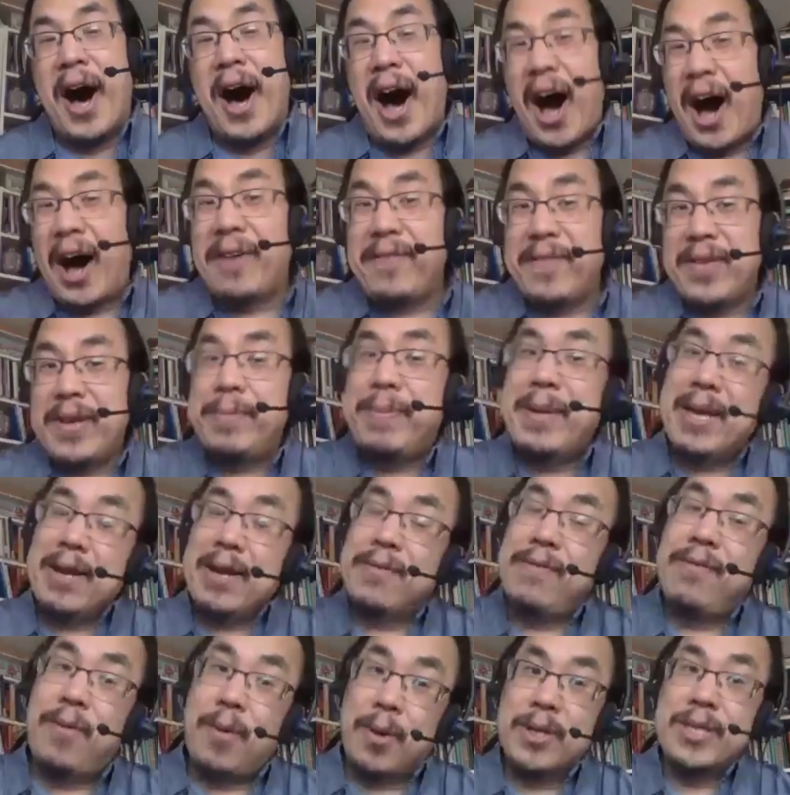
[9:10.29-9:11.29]
often being
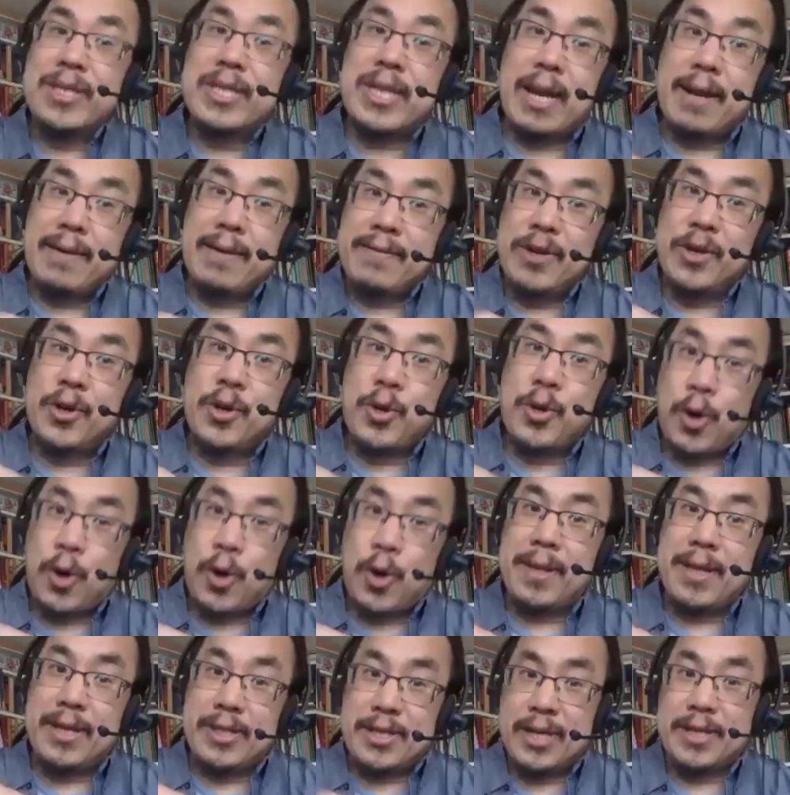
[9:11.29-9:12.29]
forced out of your
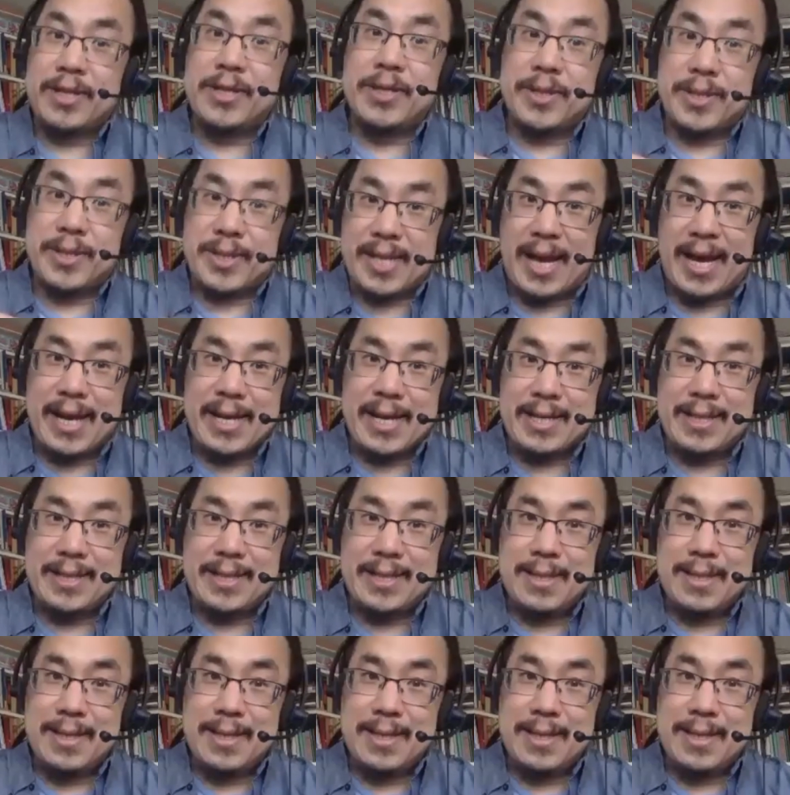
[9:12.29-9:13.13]
normal agential style.